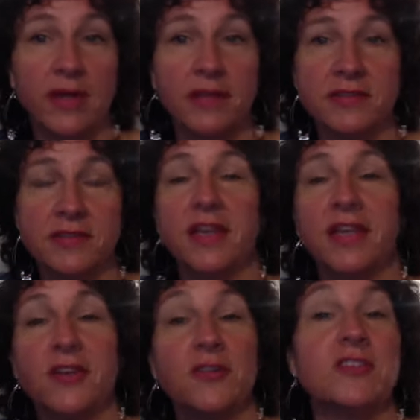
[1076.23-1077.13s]
It's
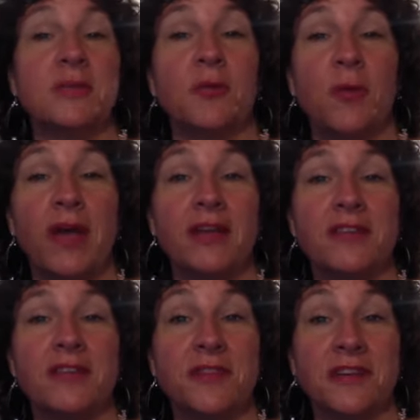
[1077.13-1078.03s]
taking your sleep away and
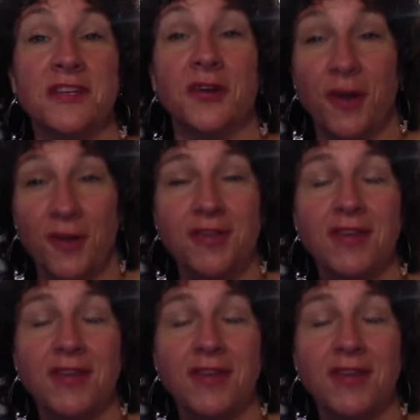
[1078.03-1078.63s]
it's affecting your health.